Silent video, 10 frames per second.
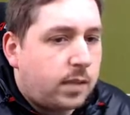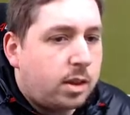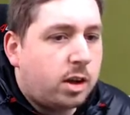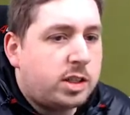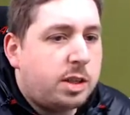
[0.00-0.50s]

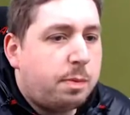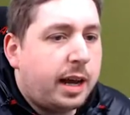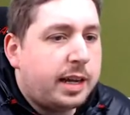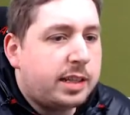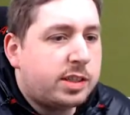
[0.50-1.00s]
Nicely
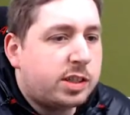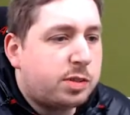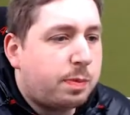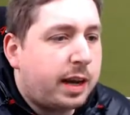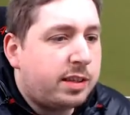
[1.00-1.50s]
played into the
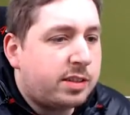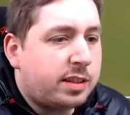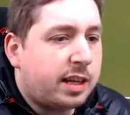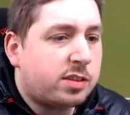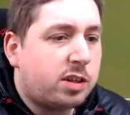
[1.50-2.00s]
space.
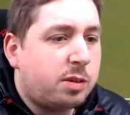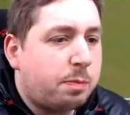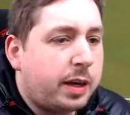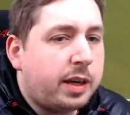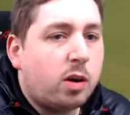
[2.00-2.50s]
And that's going to
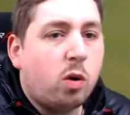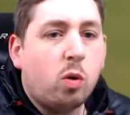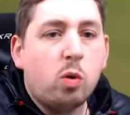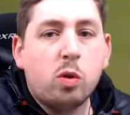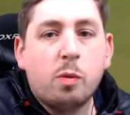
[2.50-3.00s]
be
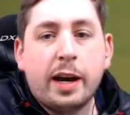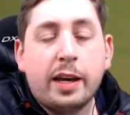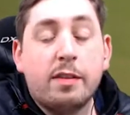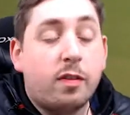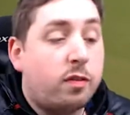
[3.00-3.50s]
all the
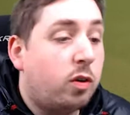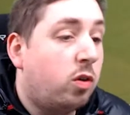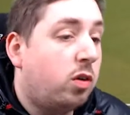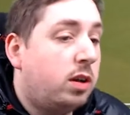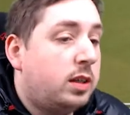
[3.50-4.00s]
way for
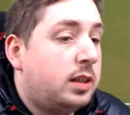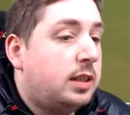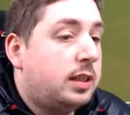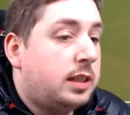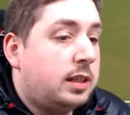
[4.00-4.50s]
4.
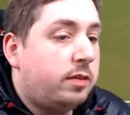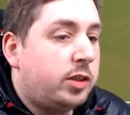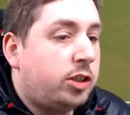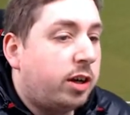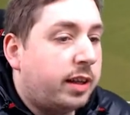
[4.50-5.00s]

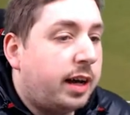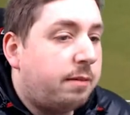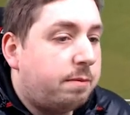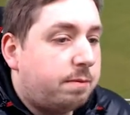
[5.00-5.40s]
Lovely shot that.